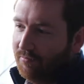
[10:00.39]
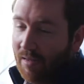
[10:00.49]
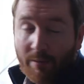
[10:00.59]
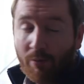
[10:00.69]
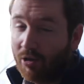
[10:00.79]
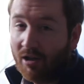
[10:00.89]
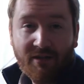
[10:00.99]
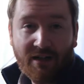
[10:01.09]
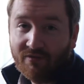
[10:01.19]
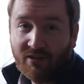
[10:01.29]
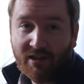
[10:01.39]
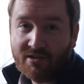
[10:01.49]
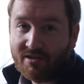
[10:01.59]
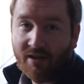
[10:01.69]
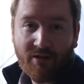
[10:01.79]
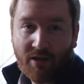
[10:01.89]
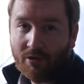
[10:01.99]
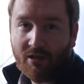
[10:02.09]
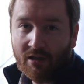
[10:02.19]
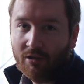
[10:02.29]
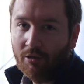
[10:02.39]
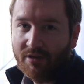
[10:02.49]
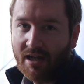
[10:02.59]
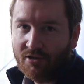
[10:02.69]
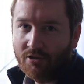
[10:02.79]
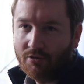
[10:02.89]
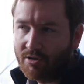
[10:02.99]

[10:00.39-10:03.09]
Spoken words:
Maybe put it on Netflix, that would include that too.